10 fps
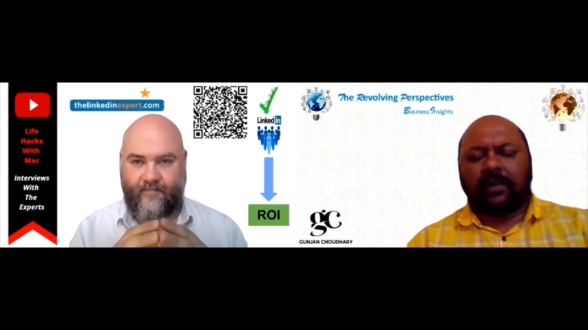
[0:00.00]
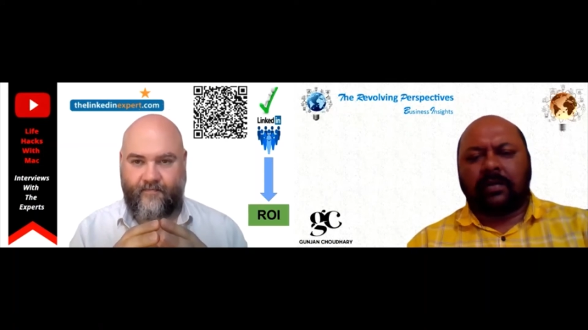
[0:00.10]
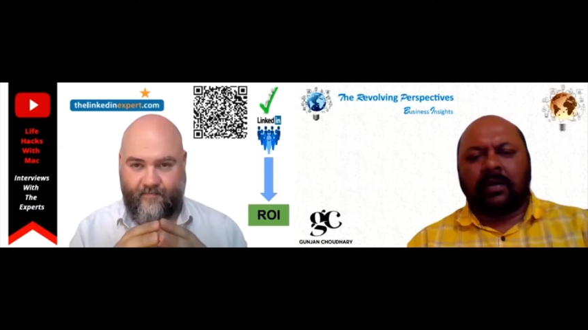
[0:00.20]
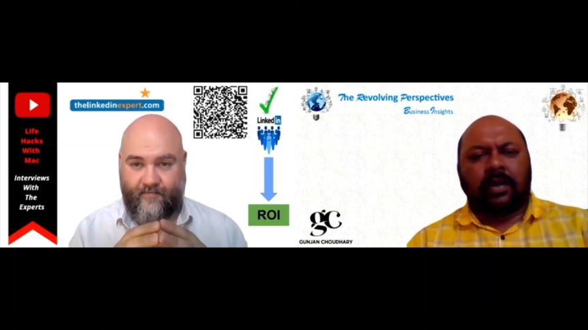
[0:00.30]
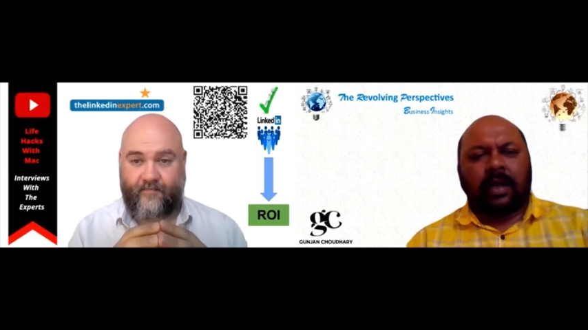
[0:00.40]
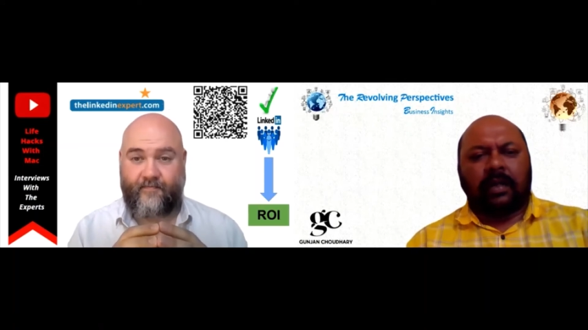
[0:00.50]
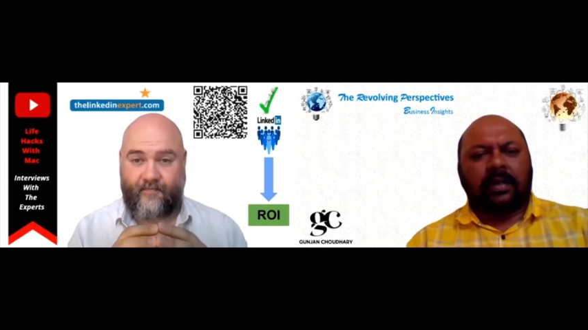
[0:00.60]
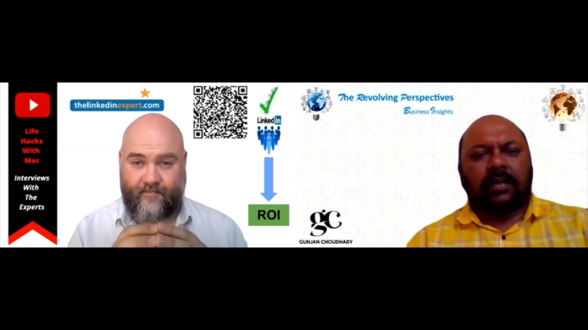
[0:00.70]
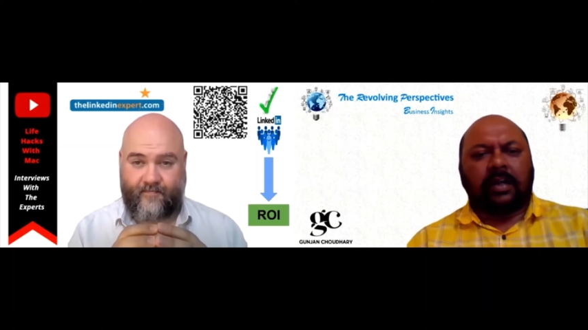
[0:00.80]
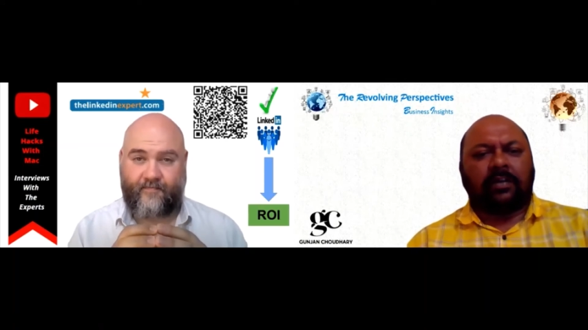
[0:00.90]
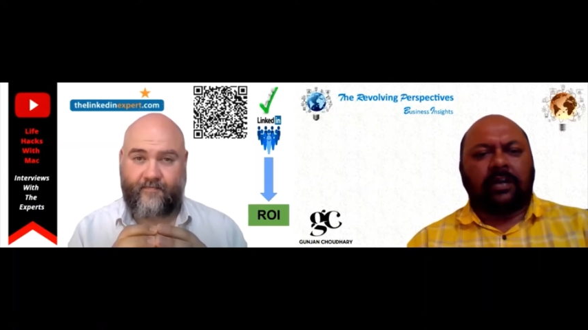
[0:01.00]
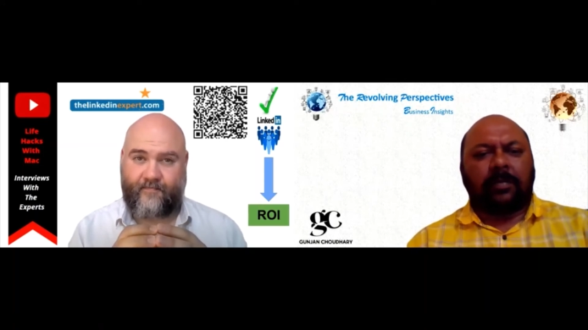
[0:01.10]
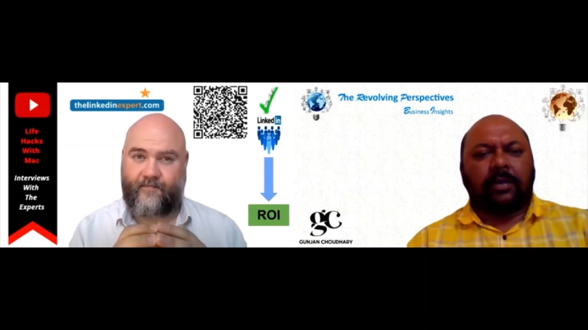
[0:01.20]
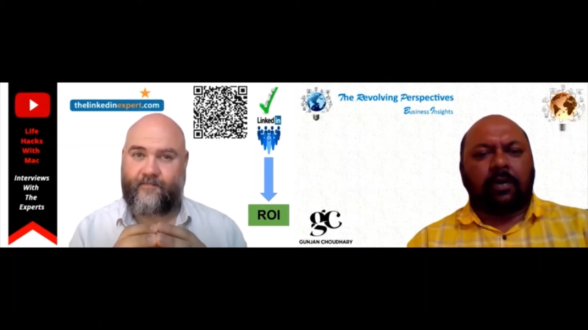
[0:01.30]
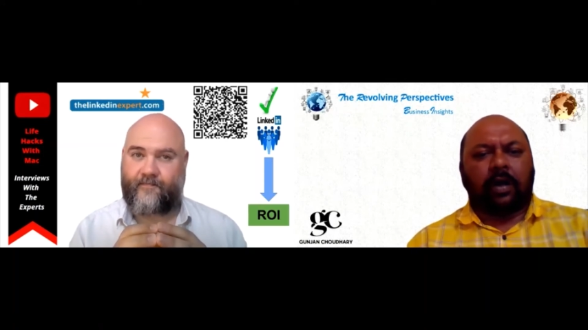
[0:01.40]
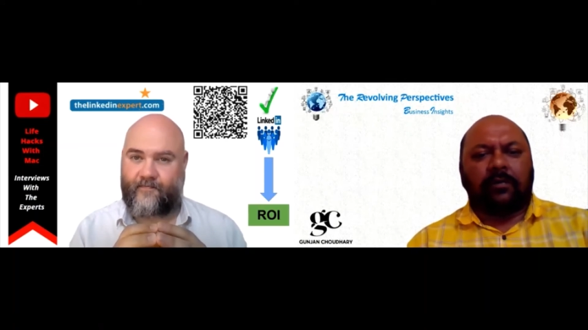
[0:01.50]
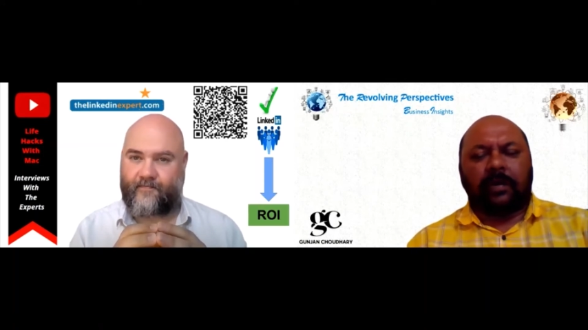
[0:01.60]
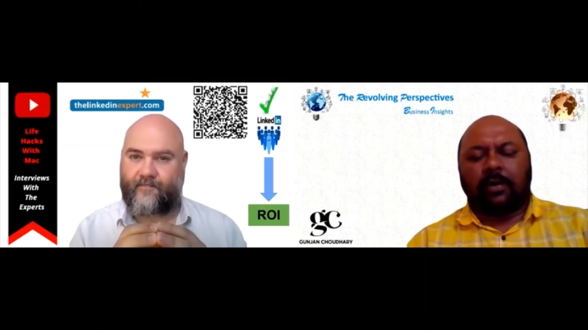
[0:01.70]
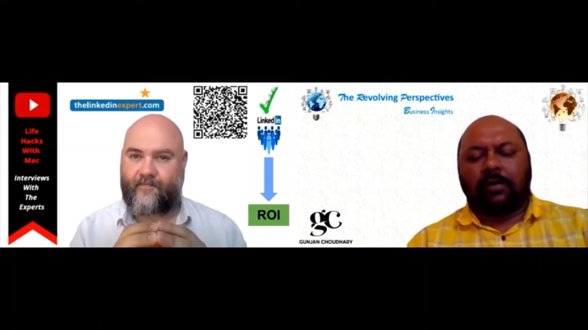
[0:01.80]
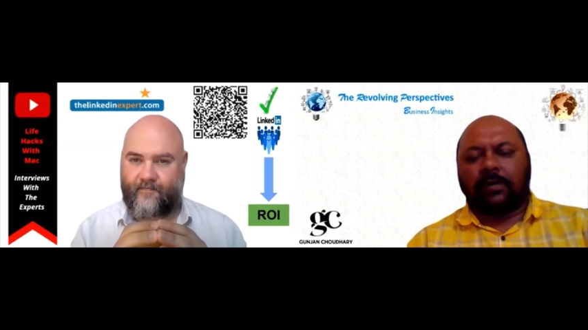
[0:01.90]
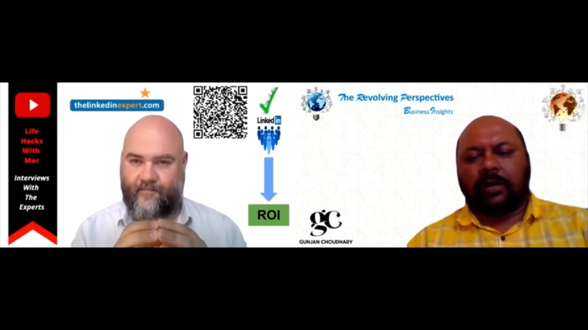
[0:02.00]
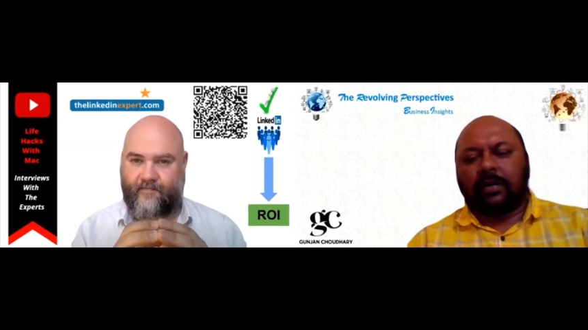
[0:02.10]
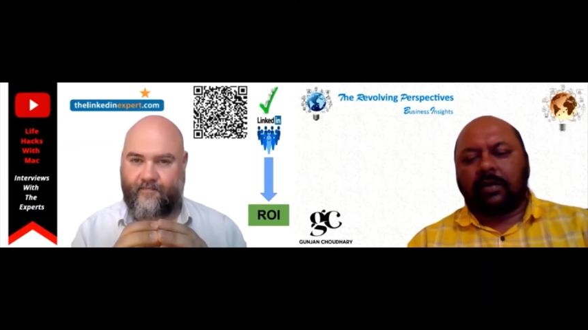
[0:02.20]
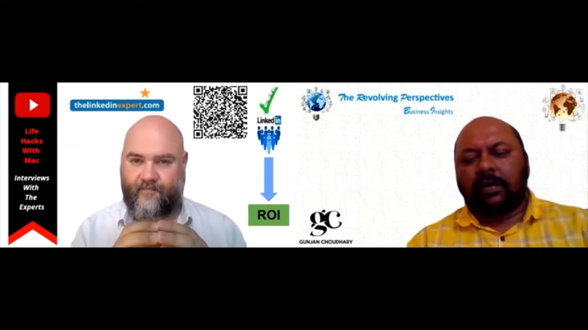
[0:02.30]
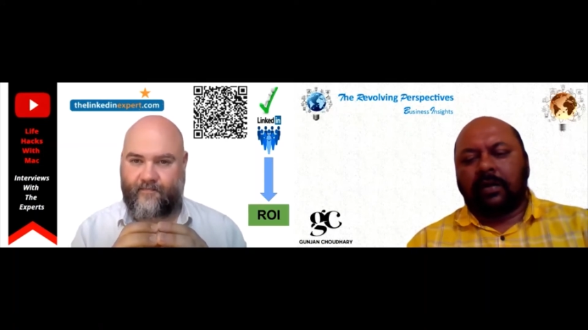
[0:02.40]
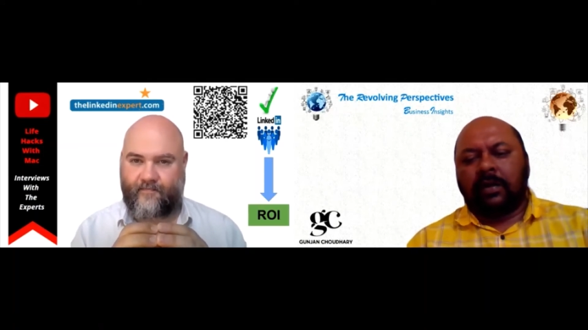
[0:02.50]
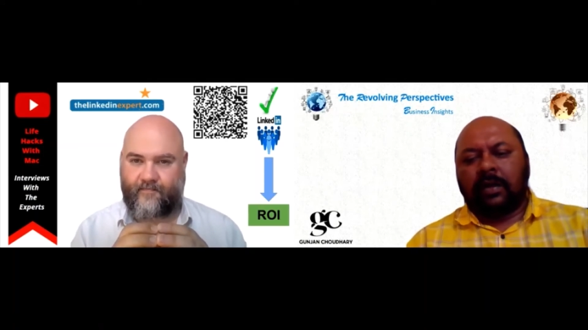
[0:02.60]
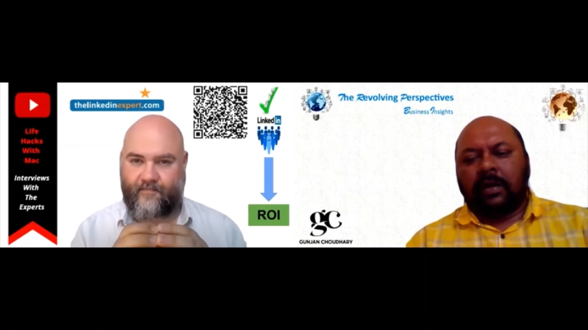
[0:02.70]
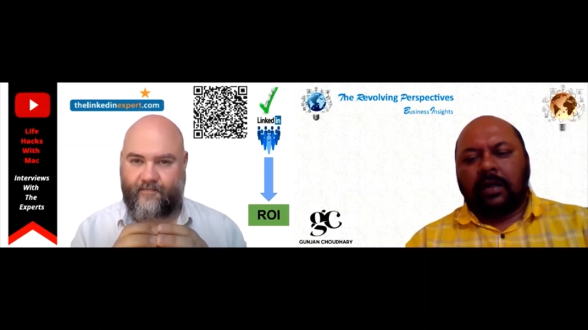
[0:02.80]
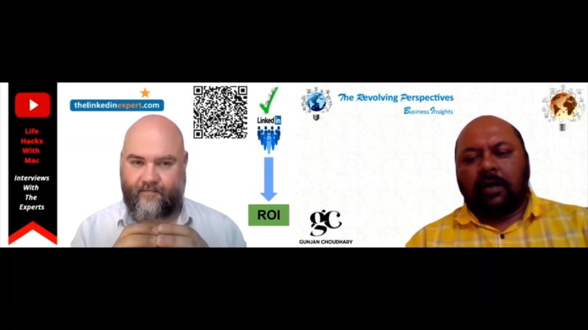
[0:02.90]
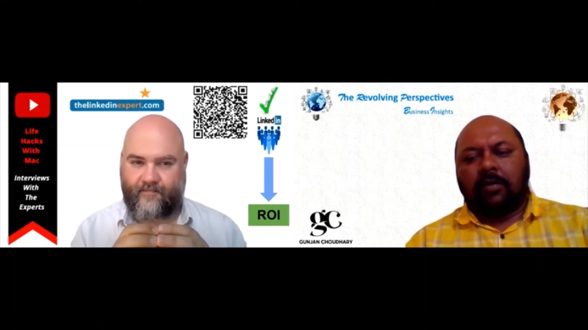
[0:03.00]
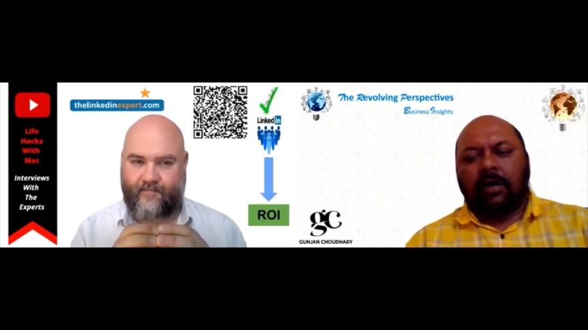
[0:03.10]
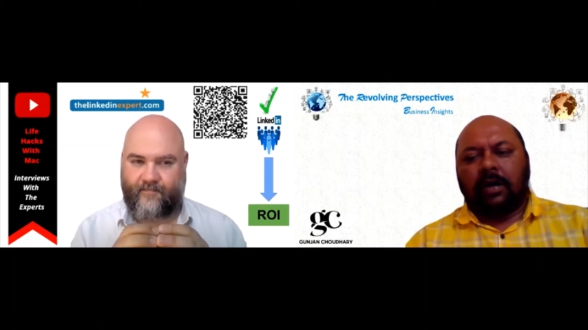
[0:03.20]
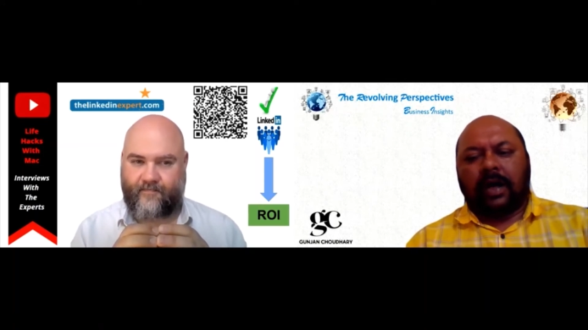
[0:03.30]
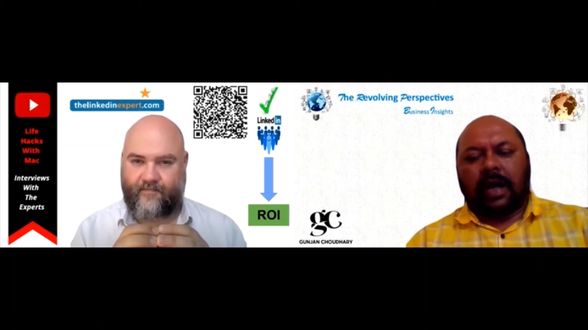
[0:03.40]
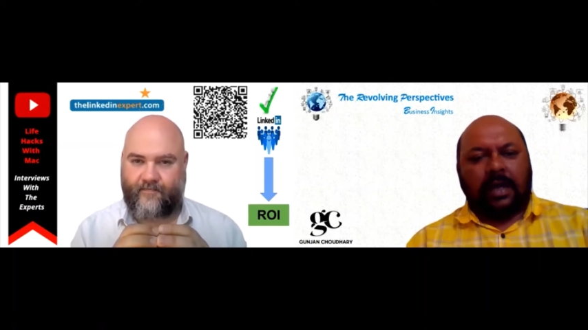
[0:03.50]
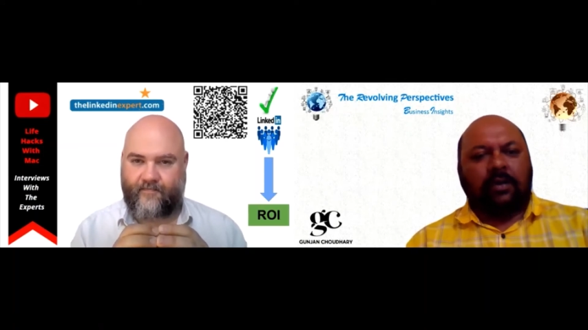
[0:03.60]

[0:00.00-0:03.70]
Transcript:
Speaker 1: And, and there is actually a plethora of them altogether. Now, I